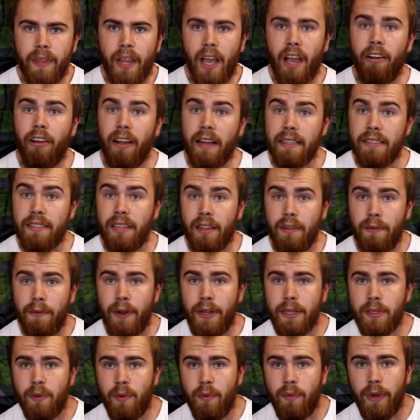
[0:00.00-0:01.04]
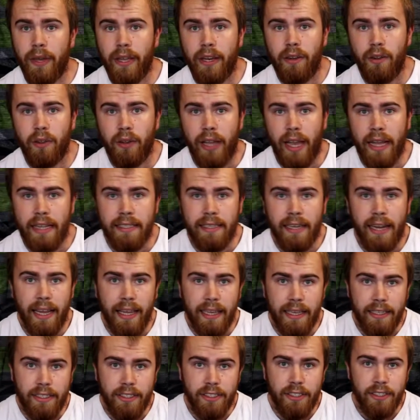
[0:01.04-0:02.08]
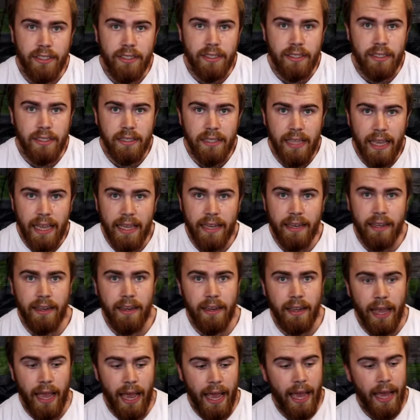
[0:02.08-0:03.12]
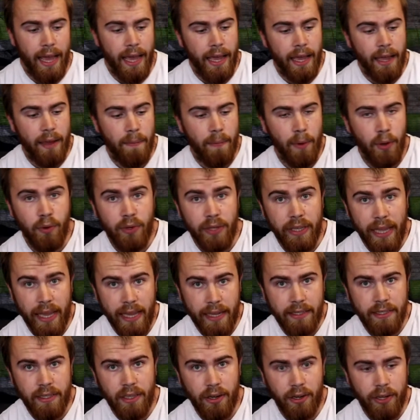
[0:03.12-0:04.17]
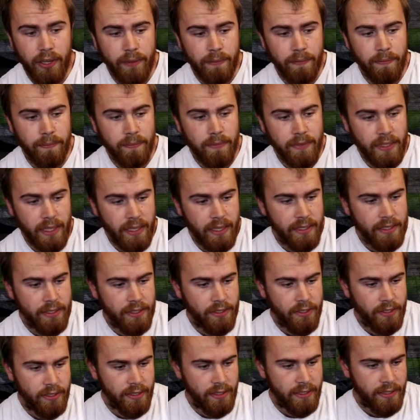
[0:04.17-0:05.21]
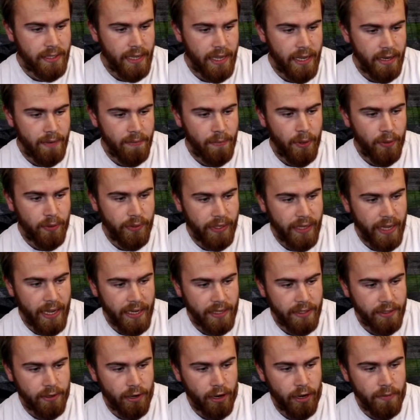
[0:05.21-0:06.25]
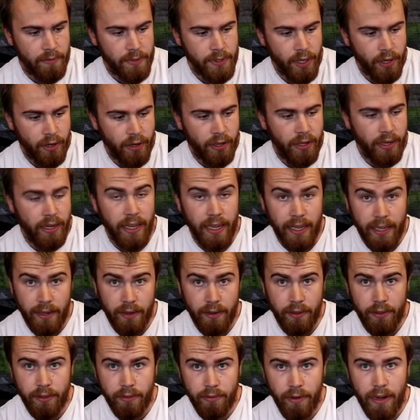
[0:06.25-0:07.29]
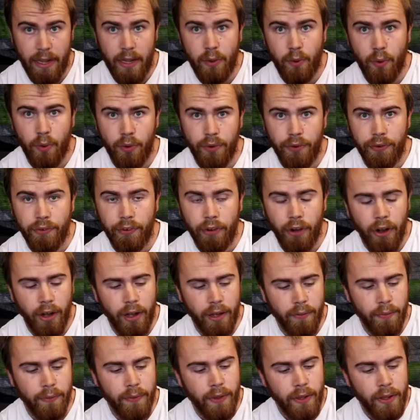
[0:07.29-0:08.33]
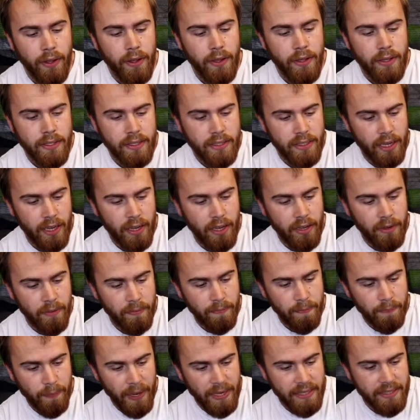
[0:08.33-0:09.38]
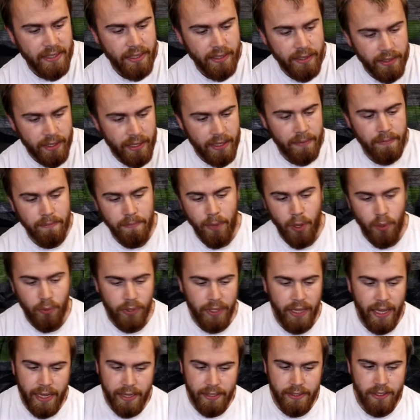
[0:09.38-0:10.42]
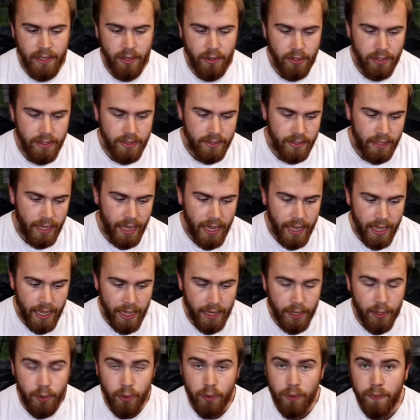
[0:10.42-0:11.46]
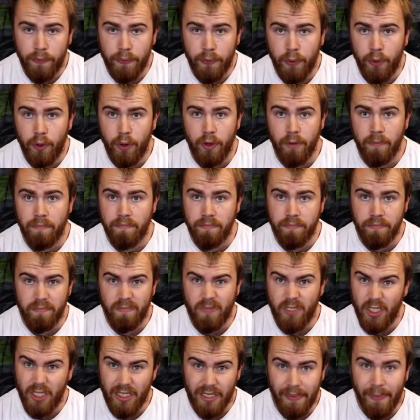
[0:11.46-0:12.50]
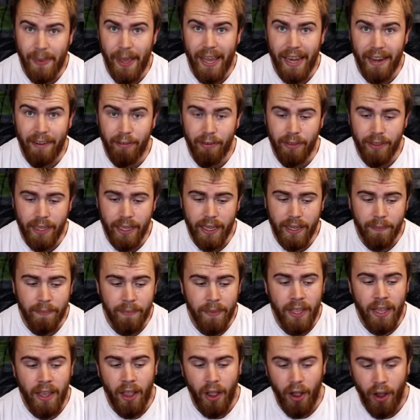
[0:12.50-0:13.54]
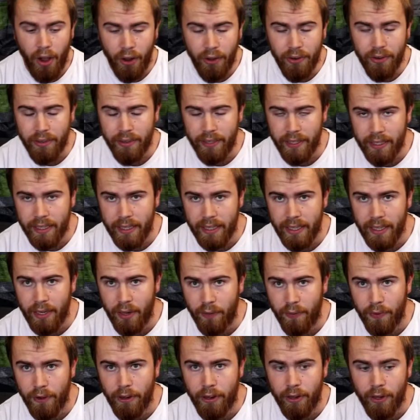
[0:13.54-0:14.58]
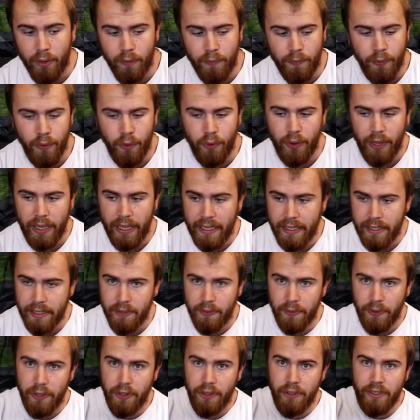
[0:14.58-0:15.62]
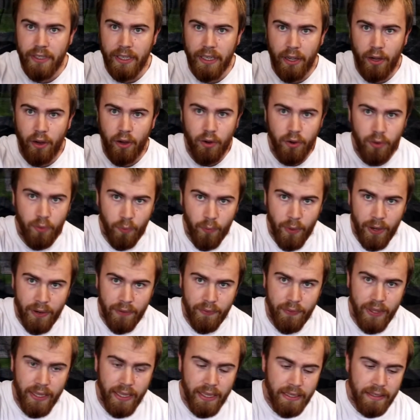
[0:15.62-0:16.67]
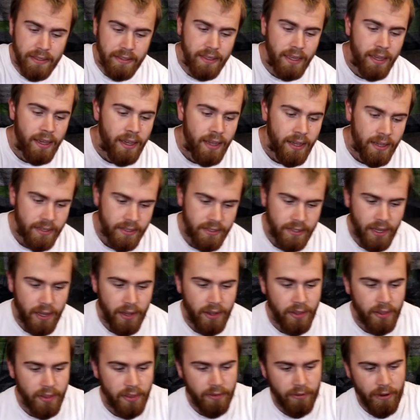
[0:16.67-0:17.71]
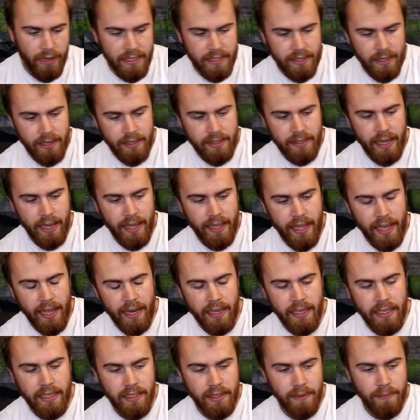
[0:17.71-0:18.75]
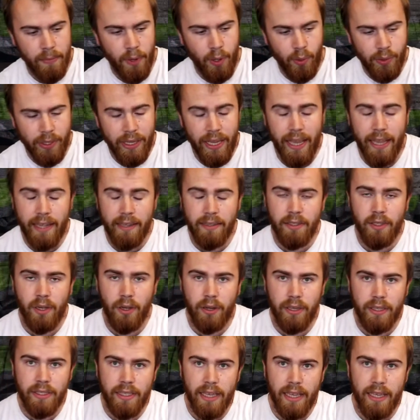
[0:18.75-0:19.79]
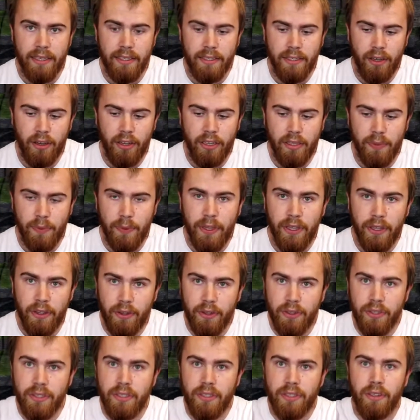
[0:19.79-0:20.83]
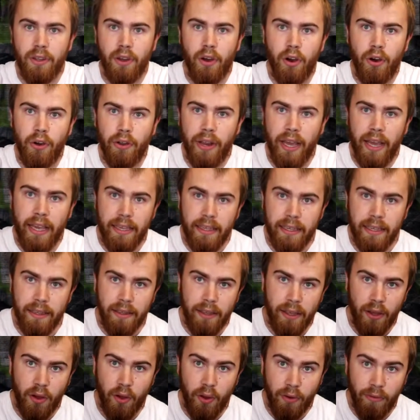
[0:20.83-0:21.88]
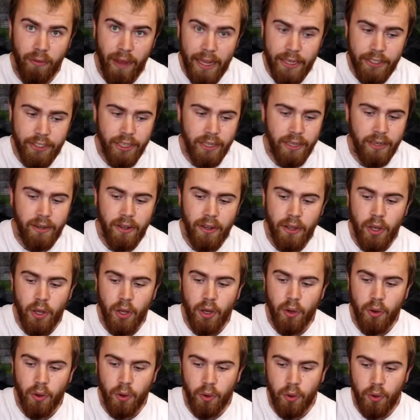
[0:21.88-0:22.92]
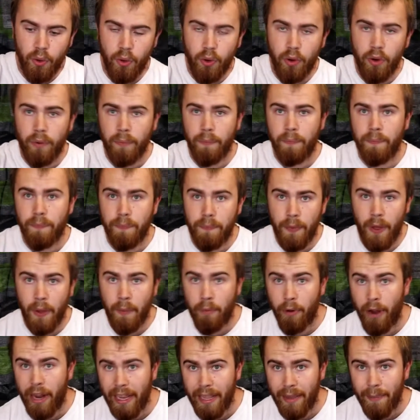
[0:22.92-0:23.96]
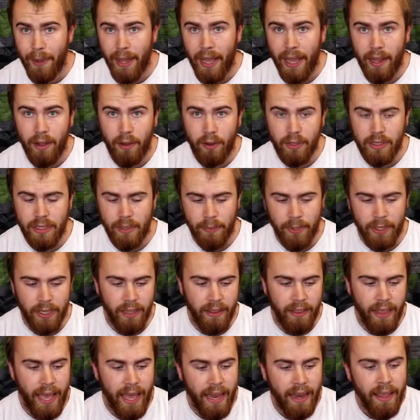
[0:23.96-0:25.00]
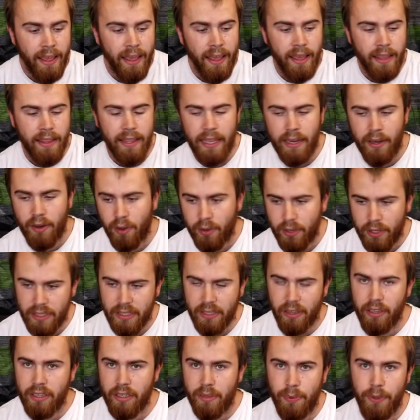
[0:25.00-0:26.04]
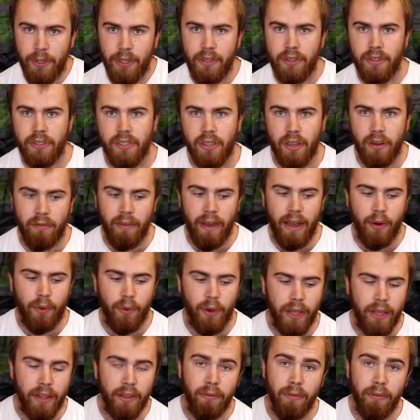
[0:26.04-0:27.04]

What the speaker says: Alright, so the first one we're going to look at today is just the standard multi-hex socket. So this is just a standard multi-hex chrome socket in 3/4 drive. So basically multi-hex sockets are good for just about everything. Only thing that they're not very good for is for using on one of these. So the reason I say that is multi-hex sockets are designed to be used on a ratchet or a breaker bar or something like that. They're not designed to be used on a rattle gun.